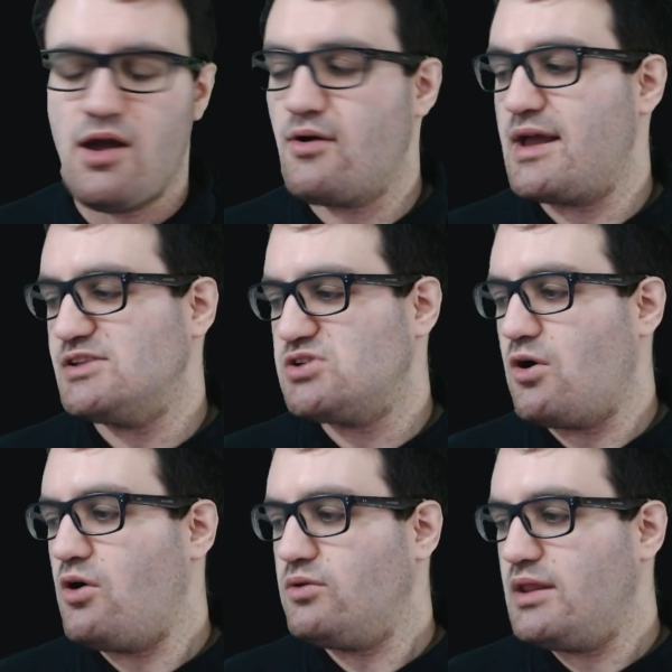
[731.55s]
Okay,
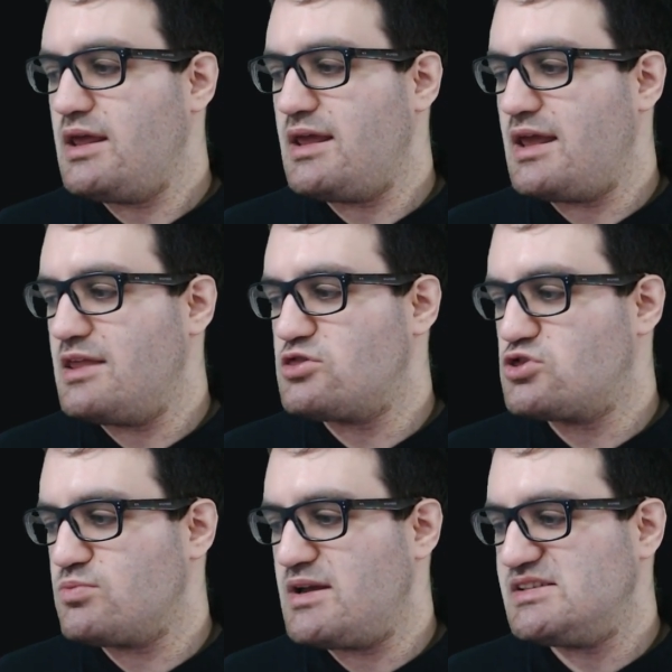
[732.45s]
so only in
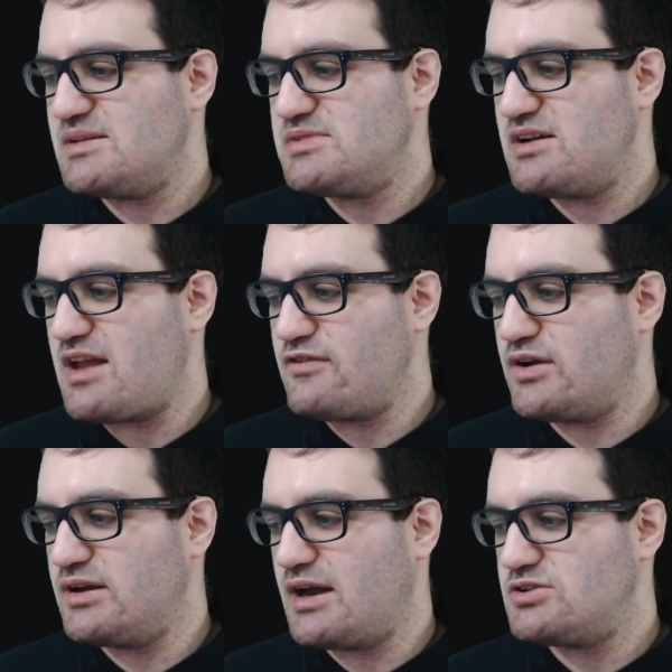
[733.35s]
3 sub-Saharan
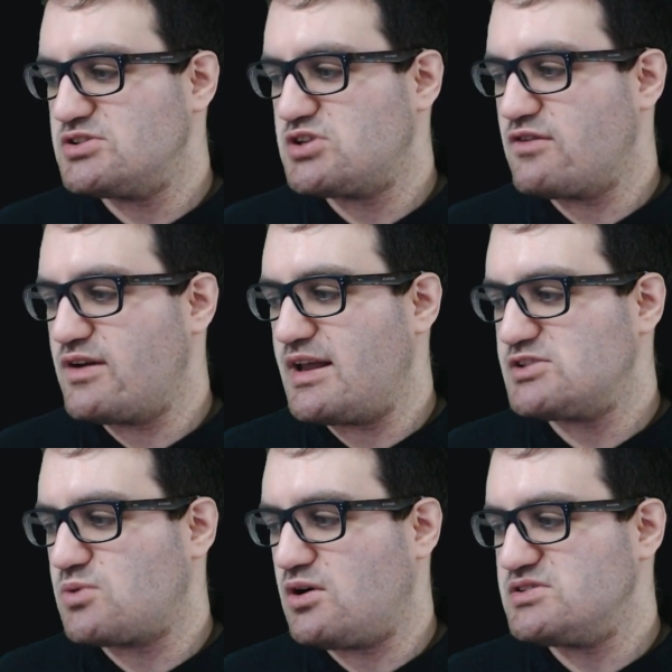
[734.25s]
African countries surveyed,
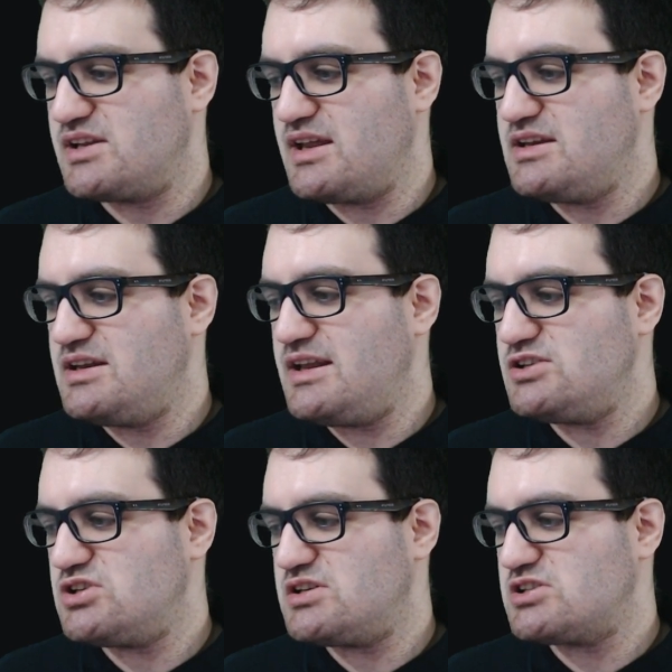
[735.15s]
as well as in
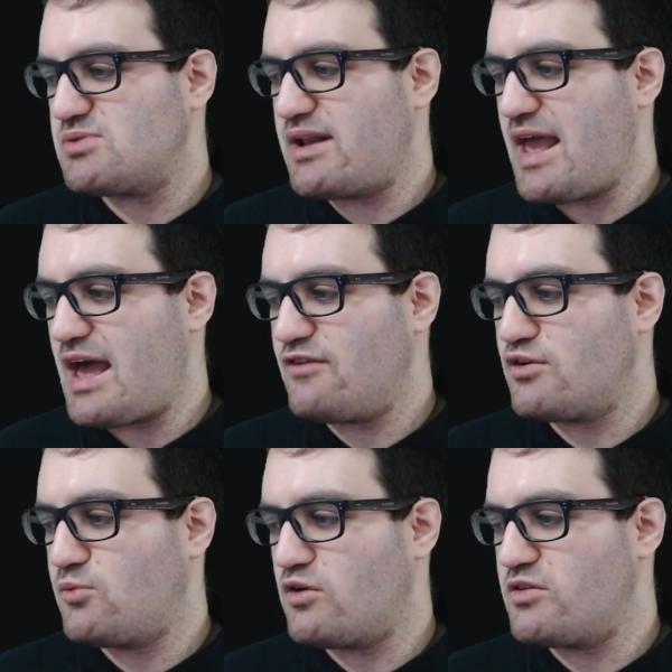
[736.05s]
Indonesia, does around half
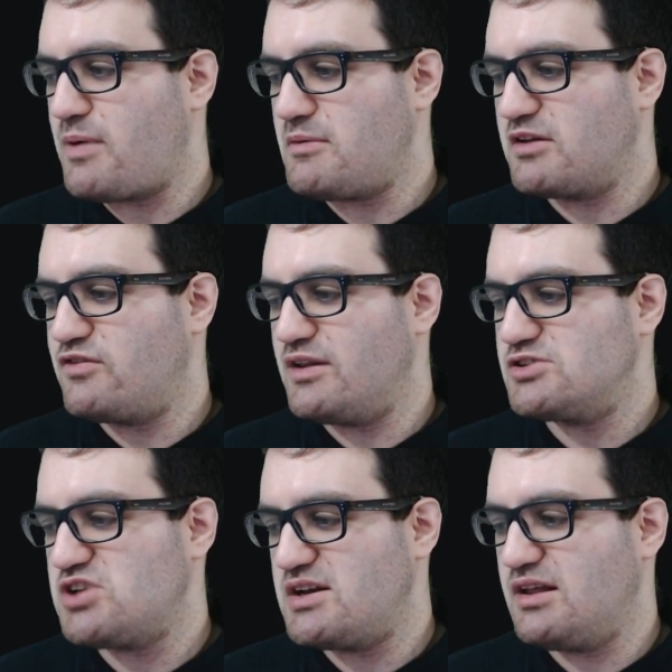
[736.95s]
or more of the public feel
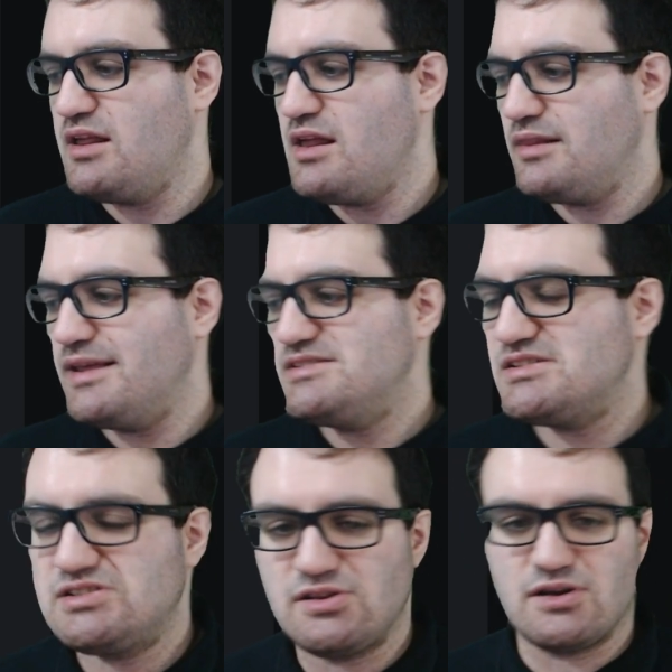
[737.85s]
like China
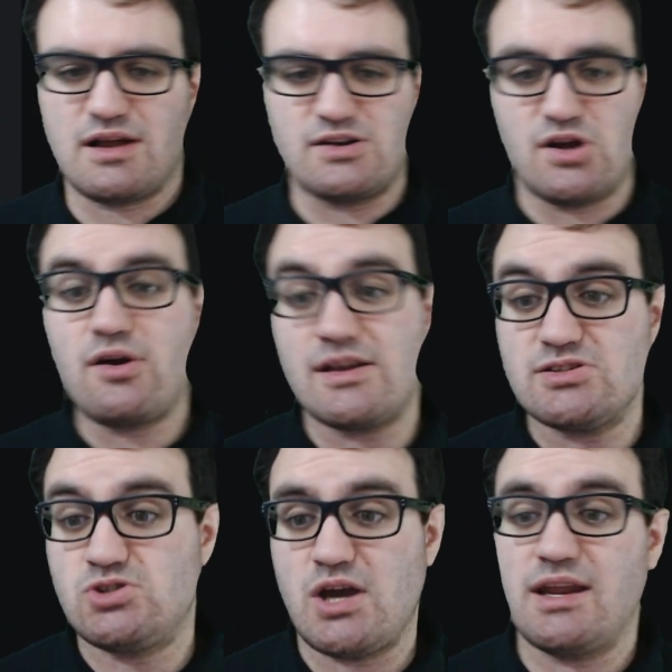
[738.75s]
listens to their country. Okay,
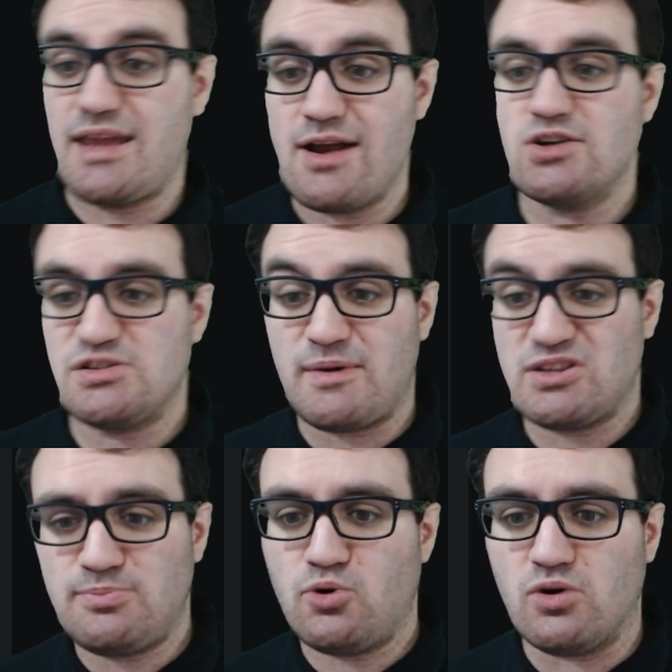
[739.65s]
so China cares
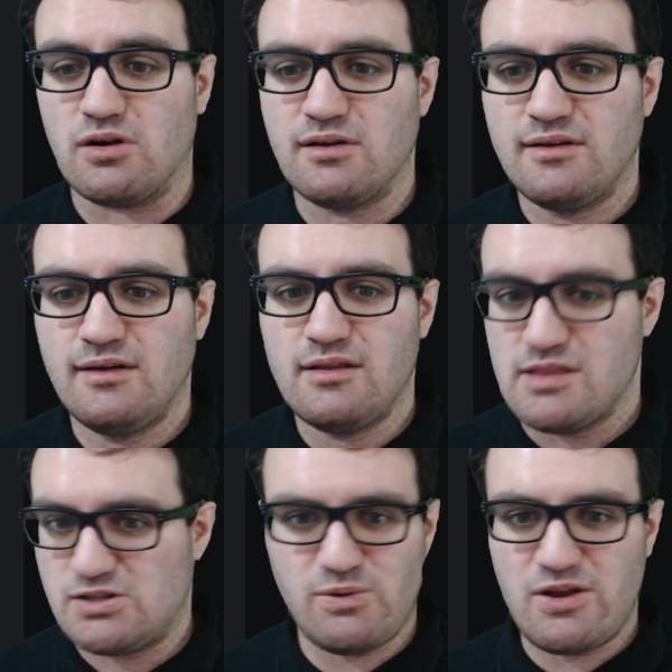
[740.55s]
about the poor.
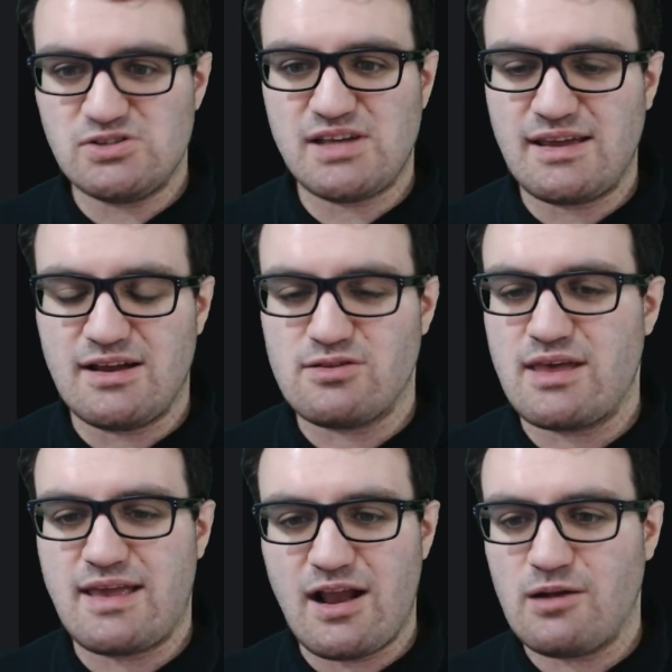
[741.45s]
That's what you're saying here.
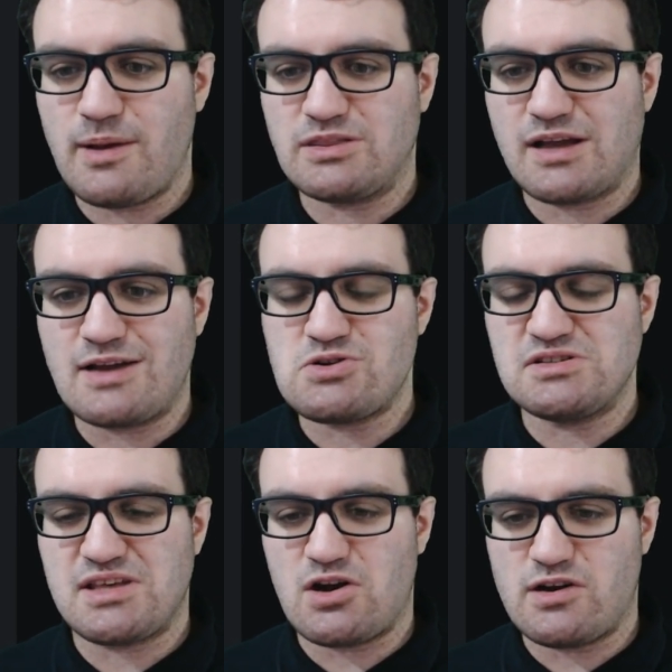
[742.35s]
They care about the
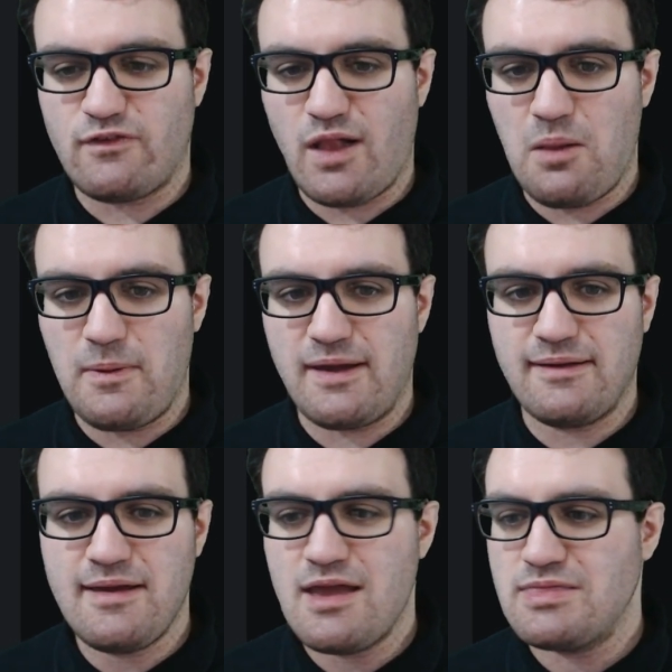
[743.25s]
countries that are
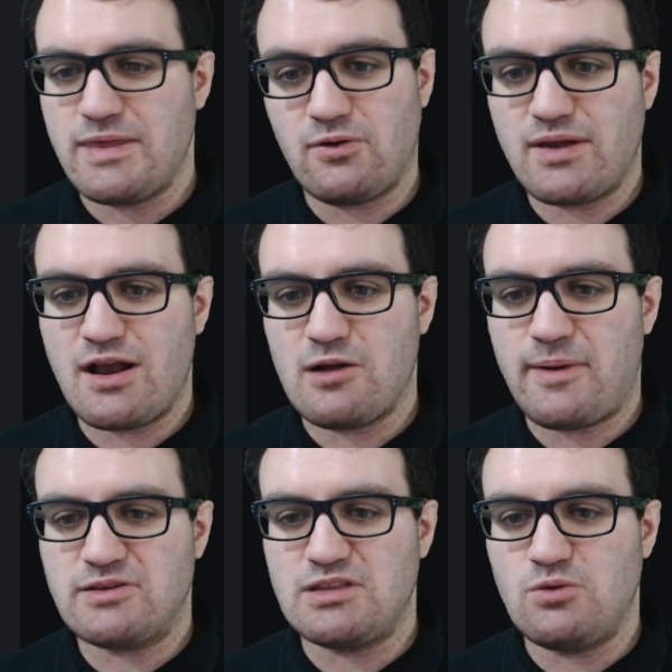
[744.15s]
developing. They don't care
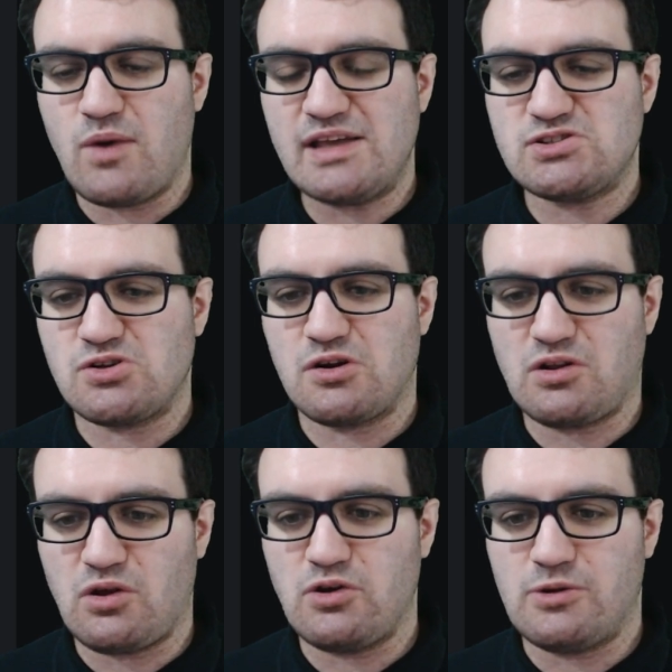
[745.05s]
about the Western
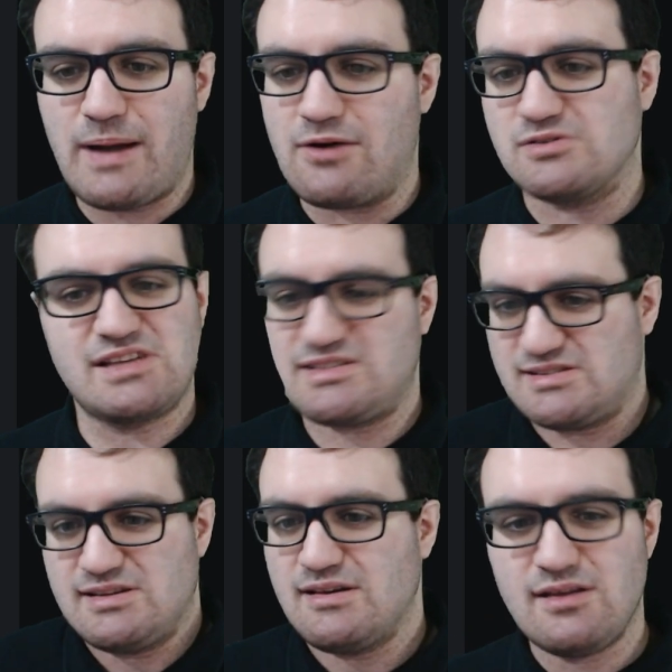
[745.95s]
colonial powers.
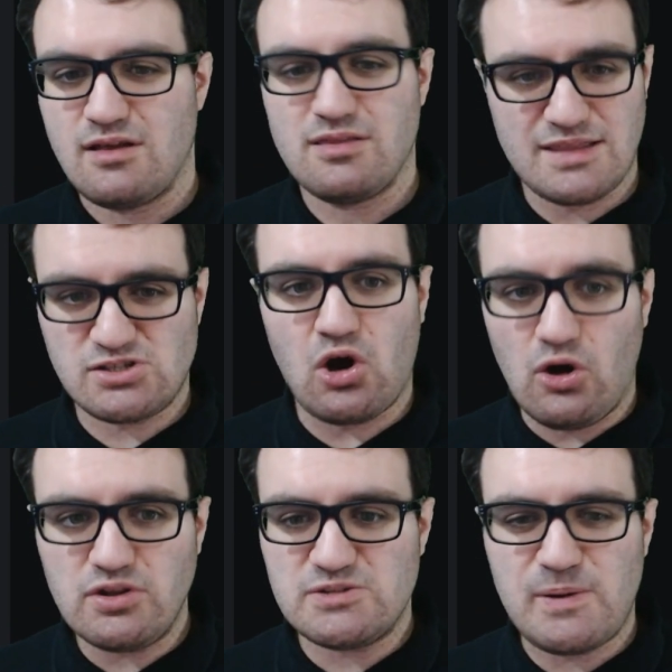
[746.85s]
That's
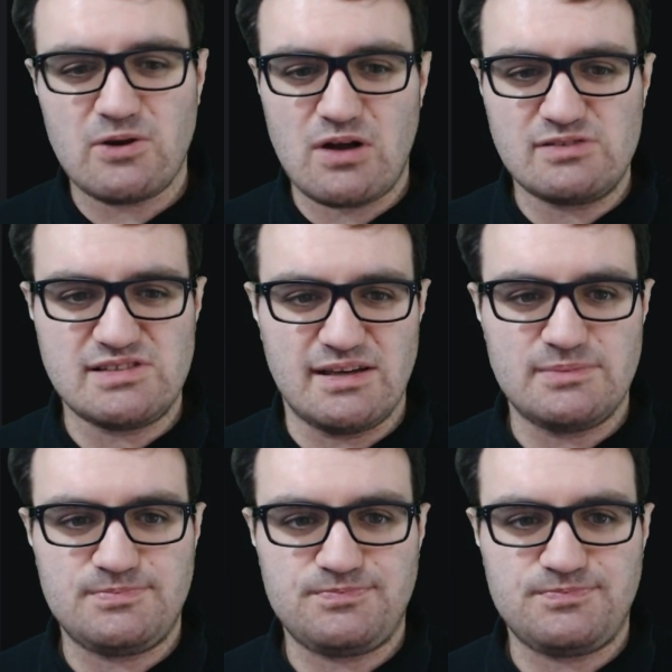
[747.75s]
all this paragraph said.